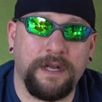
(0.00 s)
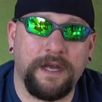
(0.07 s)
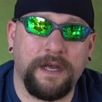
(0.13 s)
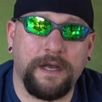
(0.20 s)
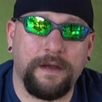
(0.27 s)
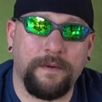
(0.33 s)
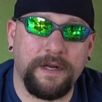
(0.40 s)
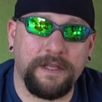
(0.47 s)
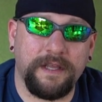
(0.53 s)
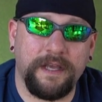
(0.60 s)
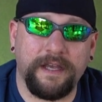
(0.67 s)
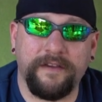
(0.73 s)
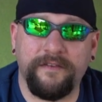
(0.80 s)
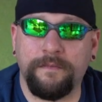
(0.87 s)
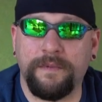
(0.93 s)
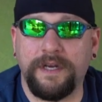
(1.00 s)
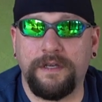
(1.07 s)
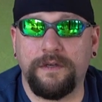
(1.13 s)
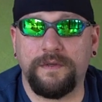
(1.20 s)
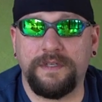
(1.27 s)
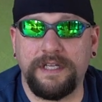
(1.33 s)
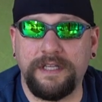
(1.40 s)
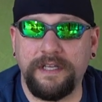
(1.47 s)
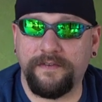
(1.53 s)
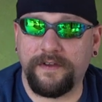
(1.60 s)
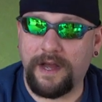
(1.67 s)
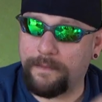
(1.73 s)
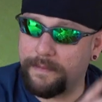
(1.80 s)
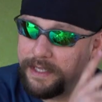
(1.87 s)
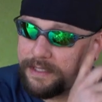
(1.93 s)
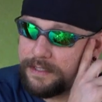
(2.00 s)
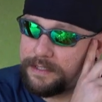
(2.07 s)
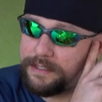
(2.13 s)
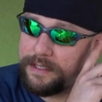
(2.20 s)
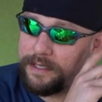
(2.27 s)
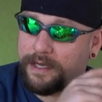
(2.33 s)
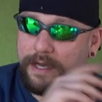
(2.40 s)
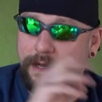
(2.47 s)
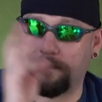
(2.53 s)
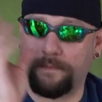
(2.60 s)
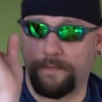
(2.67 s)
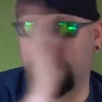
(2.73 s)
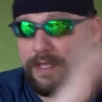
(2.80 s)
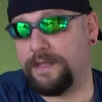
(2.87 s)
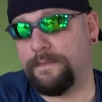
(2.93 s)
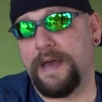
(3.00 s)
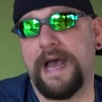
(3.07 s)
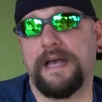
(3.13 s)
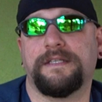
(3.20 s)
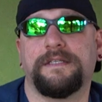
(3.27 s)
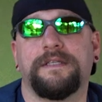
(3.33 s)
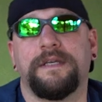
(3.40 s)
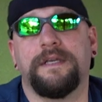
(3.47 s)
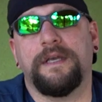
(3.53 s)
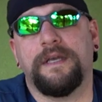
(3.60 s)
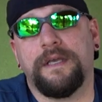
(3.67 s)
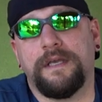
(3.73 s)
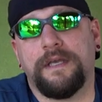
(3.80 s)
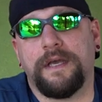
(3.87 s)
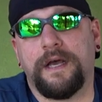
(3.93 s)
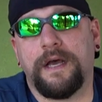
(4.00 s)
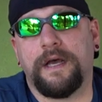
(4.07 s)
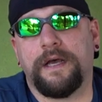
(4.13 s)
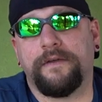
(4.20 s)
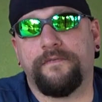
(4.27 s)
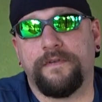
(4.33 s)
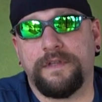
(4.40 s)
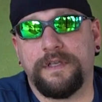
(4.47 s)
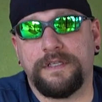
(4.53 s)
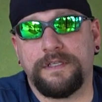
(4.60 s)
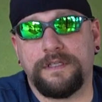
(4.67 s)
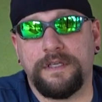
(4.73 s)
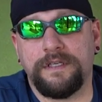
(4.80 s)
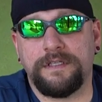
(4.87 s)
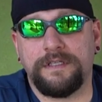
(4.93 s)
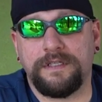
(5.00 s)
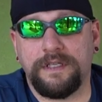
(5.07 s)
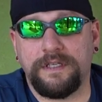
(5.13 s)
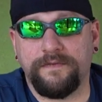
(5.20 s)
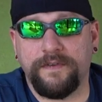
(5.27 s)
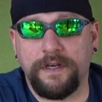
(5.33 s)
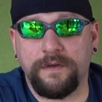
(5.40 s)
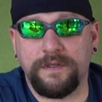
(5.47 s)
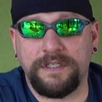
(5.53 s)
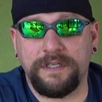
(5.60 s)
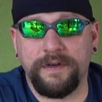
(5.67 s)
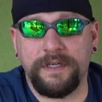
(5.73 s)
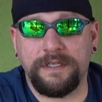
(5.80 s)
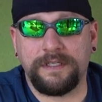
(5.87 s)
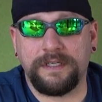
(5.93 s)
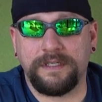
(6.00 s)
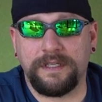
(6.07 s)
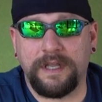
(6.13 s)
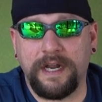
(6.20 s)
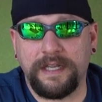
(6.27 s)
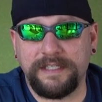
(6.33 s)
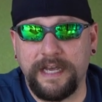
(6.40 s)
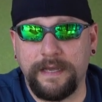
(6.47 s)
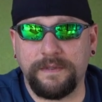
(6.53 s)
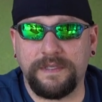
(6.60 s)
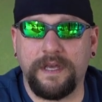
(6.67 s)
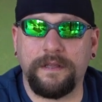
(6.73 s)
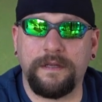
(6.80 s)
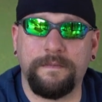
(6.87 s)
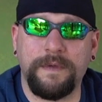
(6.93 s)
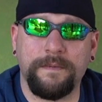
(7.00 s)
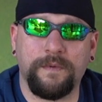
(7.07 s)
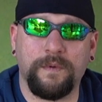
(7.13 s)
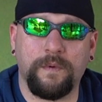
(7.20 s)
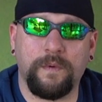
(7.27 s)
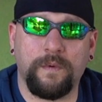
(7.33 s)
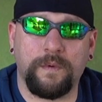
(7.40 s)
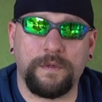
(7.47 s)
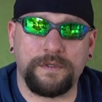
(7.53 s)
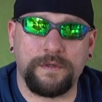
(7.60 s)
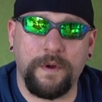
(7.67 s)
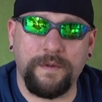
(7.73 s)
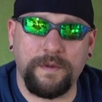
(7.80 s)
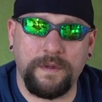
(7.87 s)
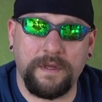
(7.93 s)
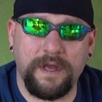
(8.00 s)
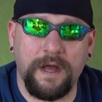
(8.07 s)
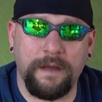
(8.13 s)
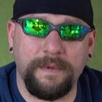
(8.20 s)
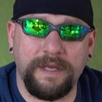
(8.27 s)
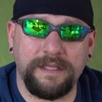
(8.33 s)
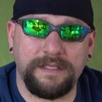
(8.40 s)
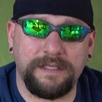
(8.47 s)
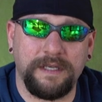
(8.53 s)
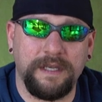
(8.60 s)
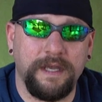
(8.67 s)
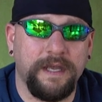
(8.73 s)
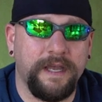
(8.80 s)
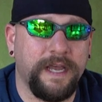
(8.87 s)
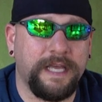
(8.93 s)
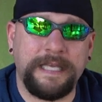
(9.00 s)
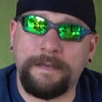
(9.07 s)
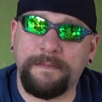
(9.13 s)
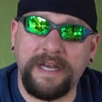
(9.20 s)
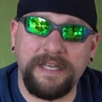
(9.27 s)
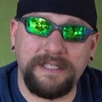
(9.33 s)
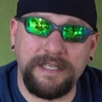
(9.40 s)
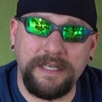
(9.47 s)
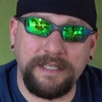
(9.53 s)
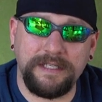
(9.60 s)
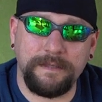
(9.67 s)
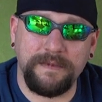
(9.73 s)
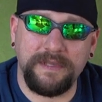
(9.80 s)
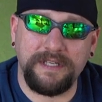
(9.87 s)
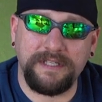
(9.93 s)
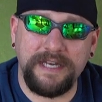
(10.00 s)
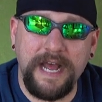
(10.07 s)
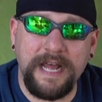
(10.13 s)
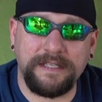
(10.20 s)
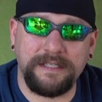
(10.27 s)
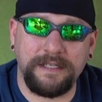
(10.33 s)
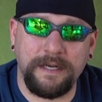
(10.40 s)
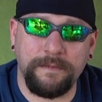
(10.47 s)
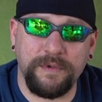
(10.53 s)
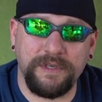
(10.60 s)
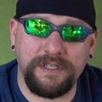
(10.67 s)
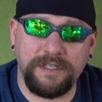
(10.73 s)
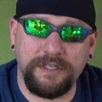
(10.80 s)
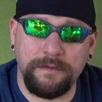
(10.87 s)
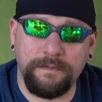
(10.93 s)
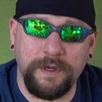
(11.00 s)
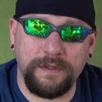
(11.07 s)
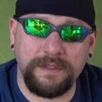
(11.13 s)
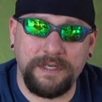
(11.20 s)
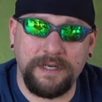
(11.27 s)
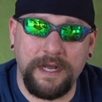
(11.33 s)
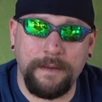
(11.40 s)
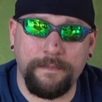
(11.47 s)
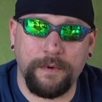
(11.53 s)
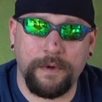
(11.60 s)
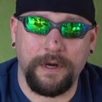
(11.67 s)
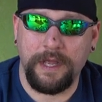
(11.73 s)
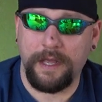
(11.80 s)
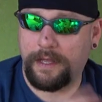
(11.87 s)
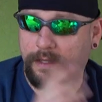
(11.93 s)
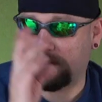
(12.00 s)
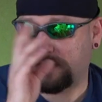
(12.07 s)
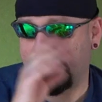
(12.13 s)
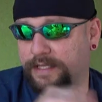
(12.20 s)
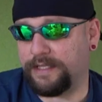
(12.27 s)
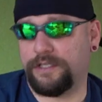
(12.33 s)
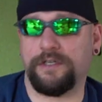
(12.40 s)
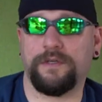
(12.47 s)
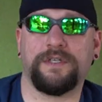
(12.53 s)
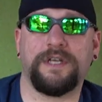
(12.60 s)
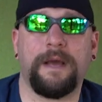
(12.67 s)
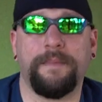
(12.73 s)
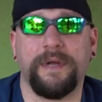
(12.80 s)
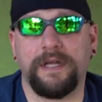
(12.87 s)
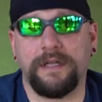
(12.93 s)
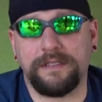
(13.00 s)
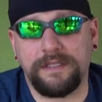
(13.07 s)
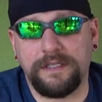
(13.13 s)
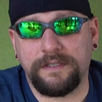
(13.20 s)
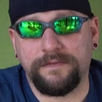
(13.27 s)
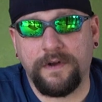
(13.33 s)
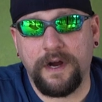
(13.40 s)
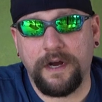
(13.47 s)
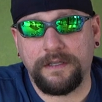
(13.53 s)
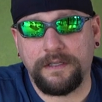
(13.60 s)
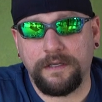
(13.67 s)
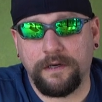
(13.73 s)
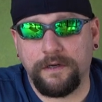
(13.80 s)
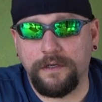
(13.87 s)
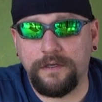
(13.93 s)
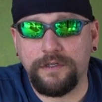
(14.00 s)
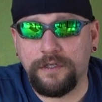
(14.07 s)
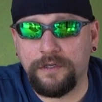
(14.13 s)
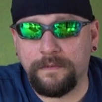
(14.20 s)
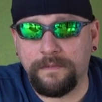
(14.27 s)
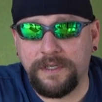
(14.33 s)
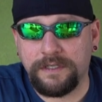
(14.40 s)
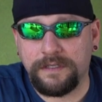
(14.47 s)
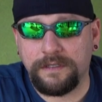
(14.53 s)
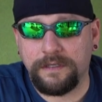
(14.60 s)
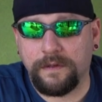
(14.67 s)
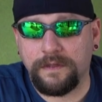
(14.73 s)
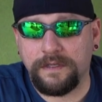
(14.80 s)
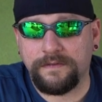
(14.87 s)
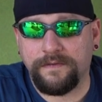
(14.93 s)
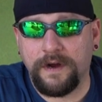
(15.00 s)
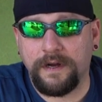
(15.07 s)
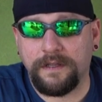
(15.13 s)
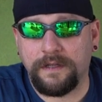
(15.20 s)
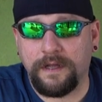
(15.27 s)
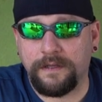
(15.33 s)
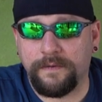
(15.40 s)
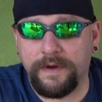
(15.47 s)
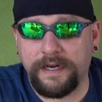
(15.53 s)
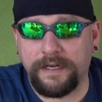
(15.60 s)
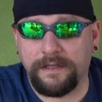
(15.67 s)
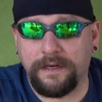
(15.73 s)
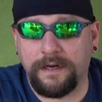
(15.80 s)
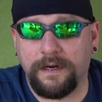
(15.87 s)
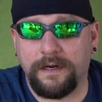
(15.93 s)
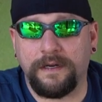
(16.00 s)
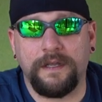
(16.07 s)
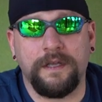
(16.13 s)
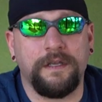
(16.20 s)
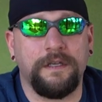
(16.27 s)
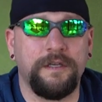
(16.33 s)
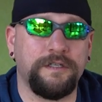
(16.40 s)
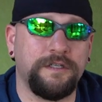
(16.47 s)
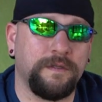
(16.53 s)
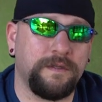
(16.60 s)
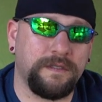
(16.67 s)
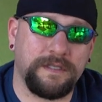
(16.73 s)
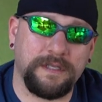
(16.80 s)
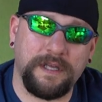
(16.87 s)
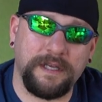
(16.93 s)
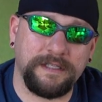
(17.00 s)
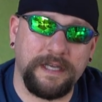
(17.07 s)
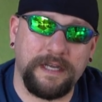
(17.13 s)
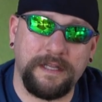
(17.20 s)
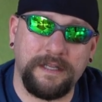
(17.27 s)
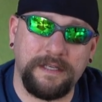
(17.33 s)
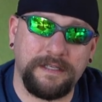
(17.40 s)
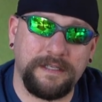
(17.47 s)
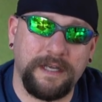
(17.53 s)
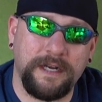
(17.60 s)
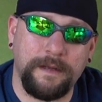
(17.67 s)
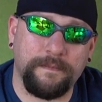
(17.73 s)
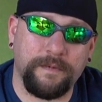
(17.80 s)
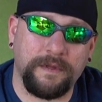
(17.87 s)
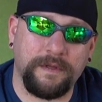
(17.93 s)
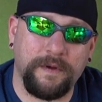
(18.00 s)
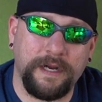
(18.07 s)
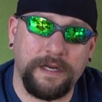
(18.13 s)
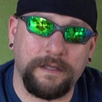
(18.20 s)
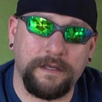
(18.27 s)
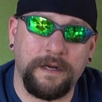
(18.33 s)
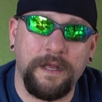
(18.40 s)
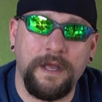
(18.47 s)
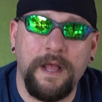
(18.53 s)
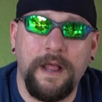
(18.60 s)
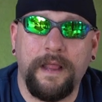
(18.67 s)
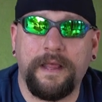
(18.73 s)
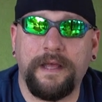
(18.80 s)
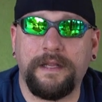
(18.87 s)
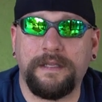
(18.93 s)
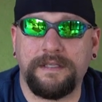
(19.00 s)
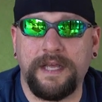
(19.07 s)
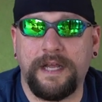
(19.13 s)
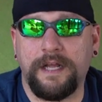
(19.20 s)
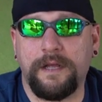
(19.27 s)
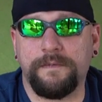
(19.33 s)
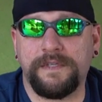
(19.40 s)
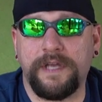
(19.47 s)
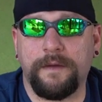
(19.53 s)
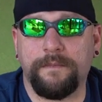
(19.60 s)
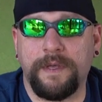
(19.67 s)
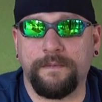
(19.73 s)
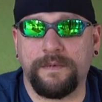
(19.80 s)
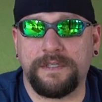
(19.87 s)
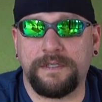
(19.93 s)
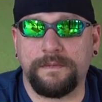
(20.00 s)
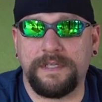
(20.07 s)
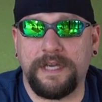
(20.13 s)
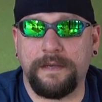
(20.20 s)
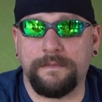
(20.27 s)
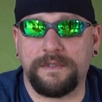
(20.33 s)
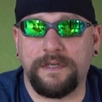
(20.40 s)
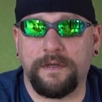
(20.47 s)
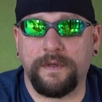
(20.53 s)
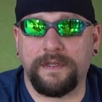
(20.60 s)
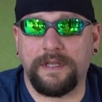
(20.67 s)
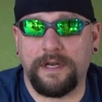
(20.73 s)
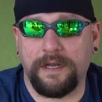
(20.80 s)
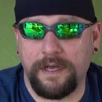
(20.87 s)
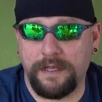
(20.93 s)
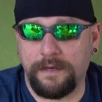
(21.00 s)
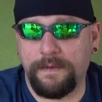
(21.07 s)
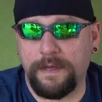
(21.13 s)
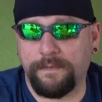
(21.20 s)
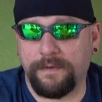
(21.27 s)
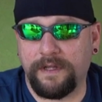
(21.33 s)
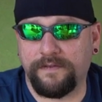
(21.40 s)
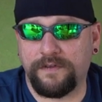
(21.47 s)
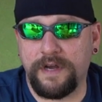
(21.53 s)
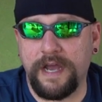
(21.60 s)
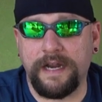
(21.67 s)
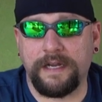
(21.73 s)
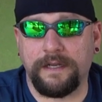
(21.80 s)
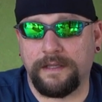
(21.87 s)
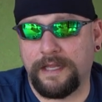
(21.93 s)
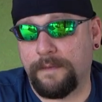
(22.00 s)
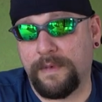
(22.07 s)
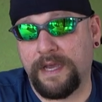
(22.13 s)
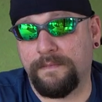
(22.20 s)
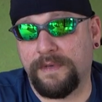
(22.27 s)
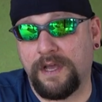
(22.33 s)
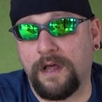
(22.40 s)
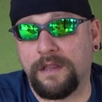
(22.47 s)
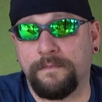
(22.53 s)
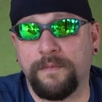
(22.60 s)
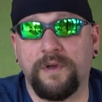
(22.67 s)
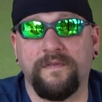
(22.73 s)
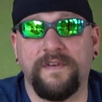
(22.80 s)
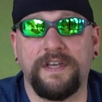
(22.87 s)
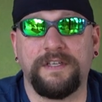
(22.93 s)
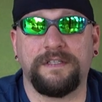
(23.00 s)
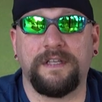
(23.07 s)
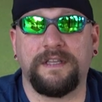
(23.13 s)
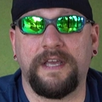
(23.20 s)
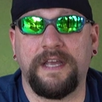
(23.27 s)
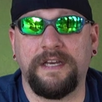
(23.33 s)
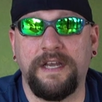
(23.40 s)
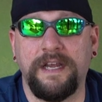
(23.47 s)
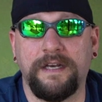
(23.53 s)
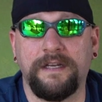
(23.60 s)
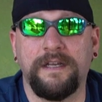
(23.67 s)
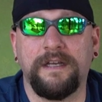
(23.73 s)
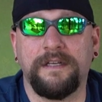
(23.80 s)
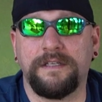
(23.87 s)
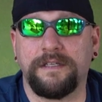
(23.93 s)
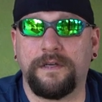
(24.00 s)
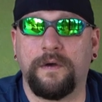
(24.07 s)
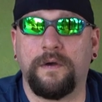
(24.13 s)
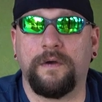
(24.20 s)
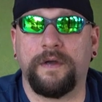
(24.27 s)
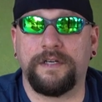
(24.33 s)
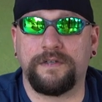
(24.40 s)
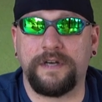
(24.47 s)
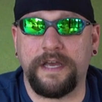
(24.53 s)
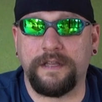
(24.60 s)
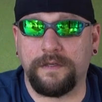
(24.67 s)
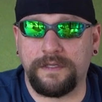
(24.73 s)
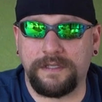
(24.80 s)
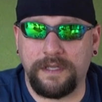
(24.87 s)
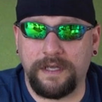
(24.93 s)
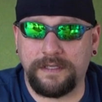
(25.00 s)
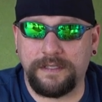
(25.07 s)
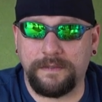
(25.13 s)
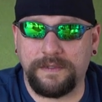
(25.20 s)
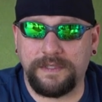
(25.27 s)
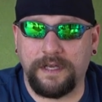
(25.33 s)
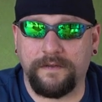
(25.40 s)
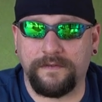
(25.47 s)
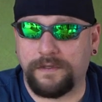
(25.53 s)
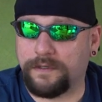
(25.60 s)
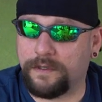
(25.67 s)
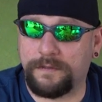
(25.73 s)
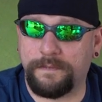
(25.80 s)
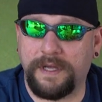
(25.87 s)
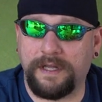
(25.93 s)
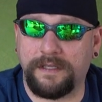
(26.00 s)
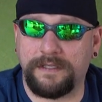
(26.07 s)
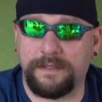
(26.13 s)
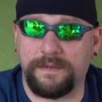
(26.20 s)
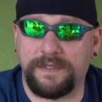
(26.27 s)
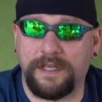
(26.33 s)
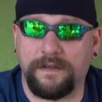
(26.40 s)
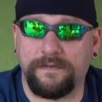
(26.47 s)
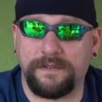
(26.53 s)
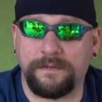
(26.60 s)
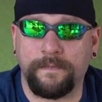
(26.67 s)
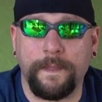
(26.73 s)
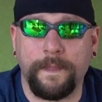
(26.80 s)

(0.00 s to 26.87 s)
I want to thank everybody who did leave comments in the past for this video series, because a lot of times other people will scroll through the comments and they might see some of the stats and numbers that you posted up, or saying that you shot pellets this far, or you shoot them this far on the regular, and you shoot slugs out of this setup on the regular. That helps out people sometimes, knowing that other people have tried it, and that might be all the motivation that they need to go and try those slugs themselves or those pellets themselves.